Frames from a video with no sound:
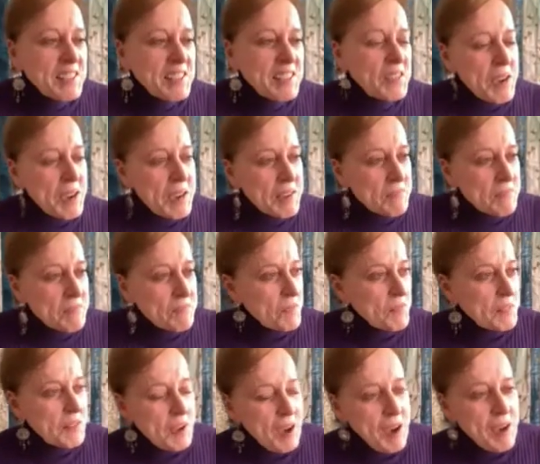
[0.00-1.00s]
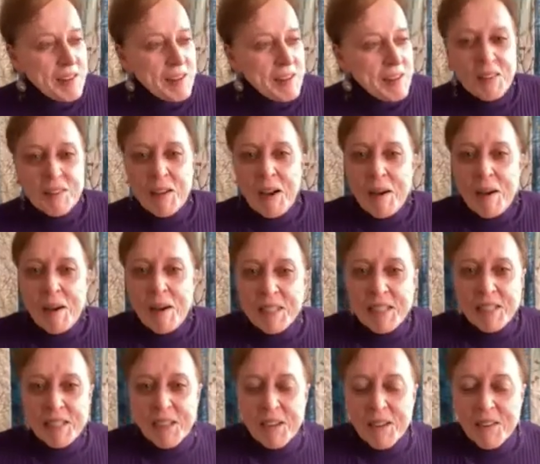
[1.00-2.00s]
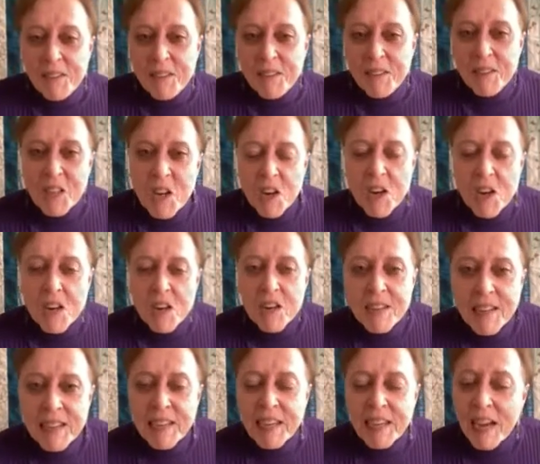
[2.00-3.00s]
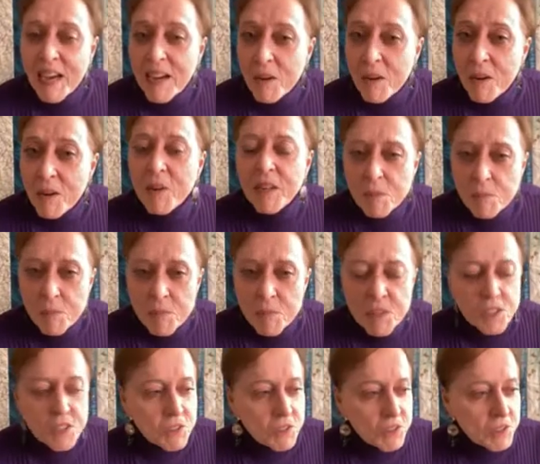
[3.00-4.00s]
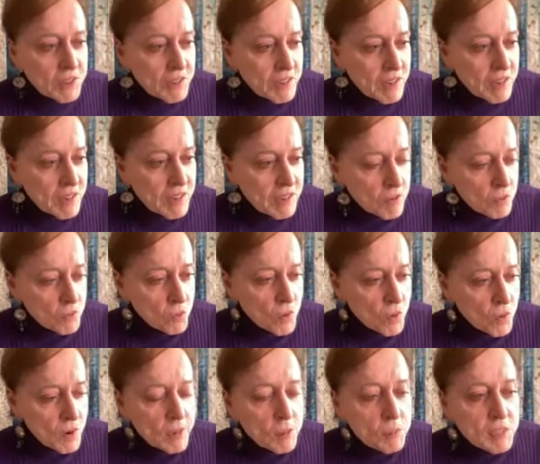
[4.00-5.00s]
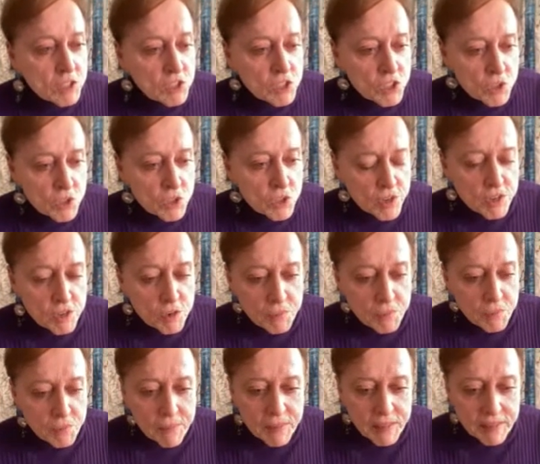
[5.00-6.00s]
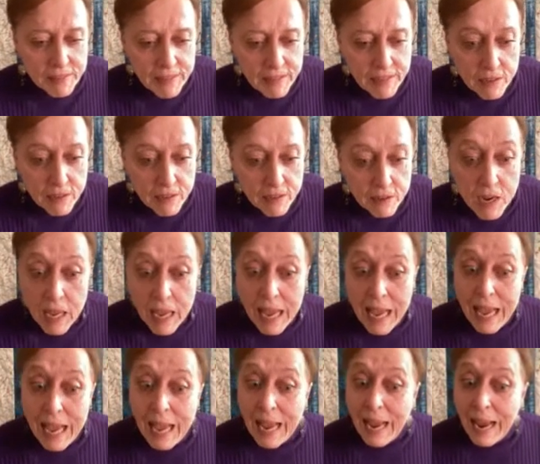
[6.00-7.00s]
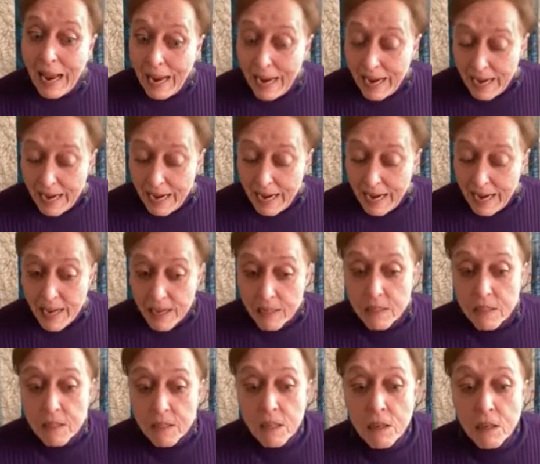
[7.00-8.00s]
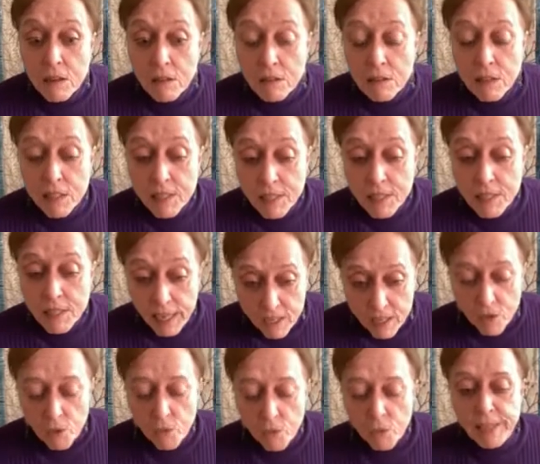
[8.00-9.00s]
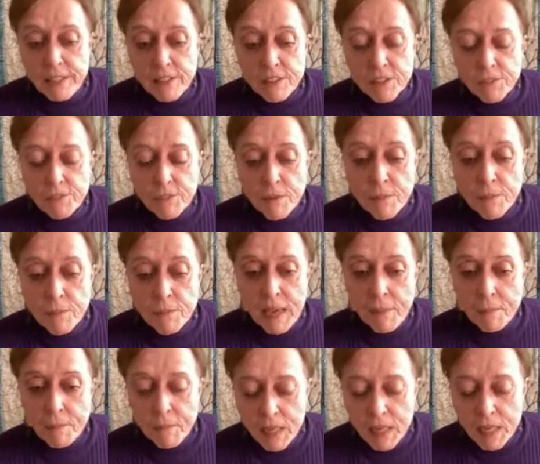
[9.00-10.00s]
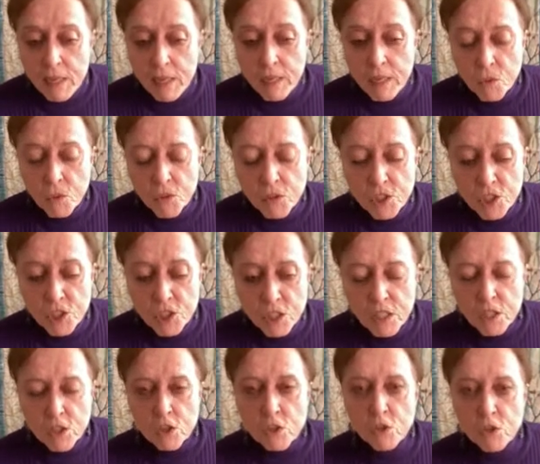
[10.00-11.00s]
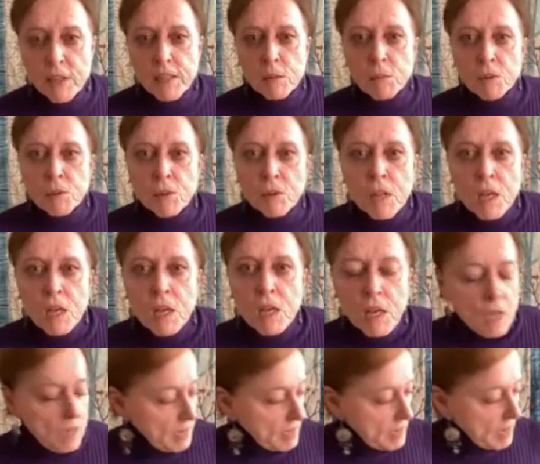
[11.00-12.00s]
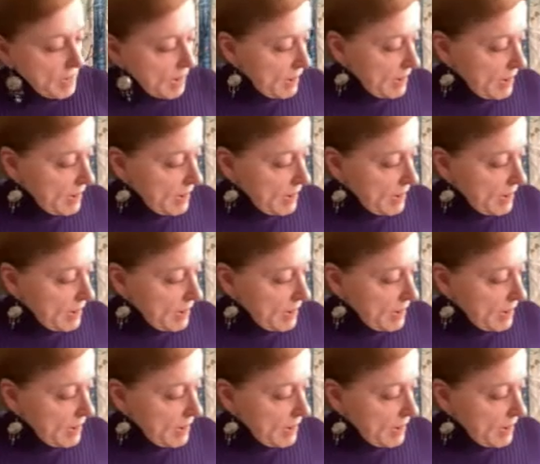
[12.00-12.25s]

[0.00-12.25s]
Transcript: So I got myself in the car, and I went up to your Wyoming store, and you met me there. And the takeaways from that meeting were just incredible. And